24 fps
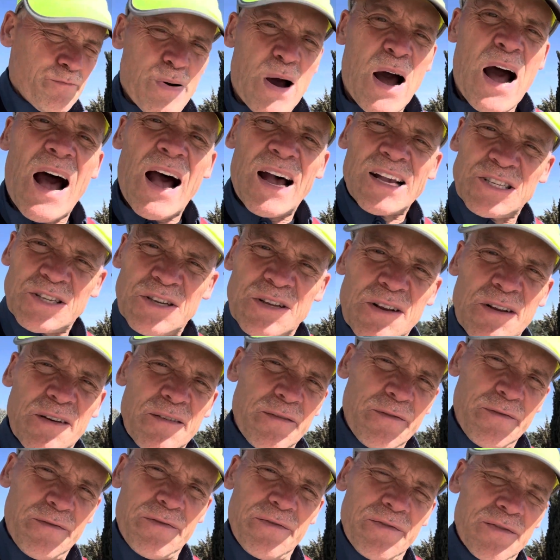
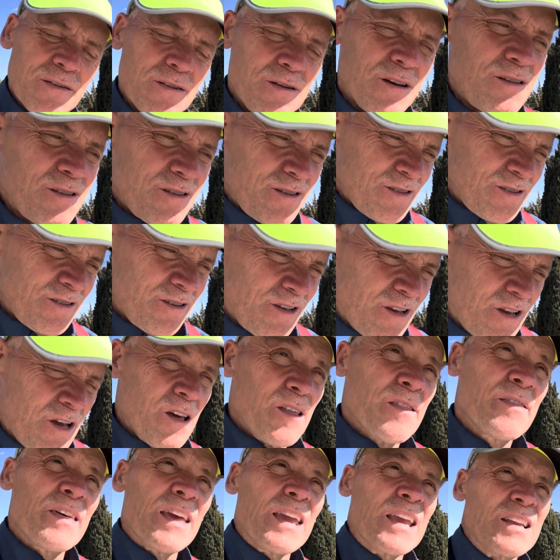positive
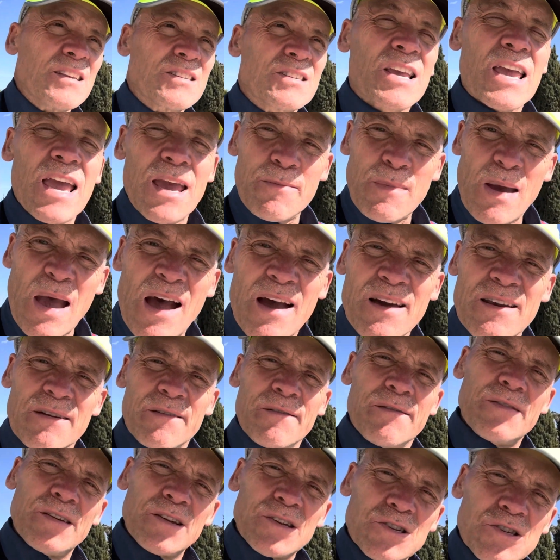things came out
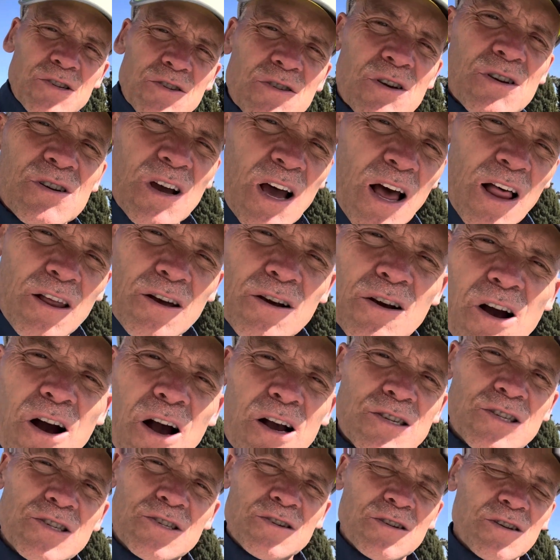of this
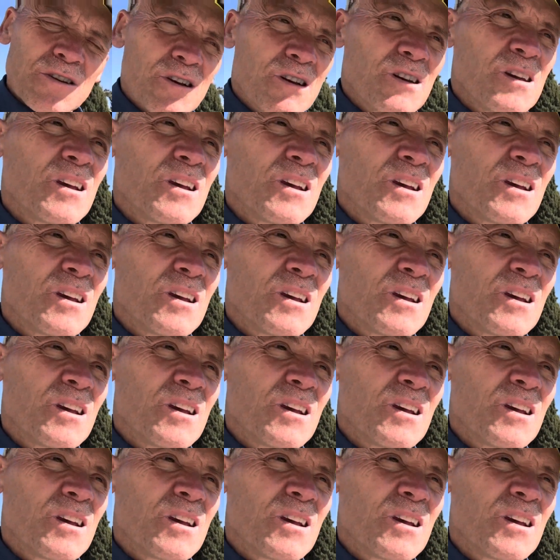Holocaust,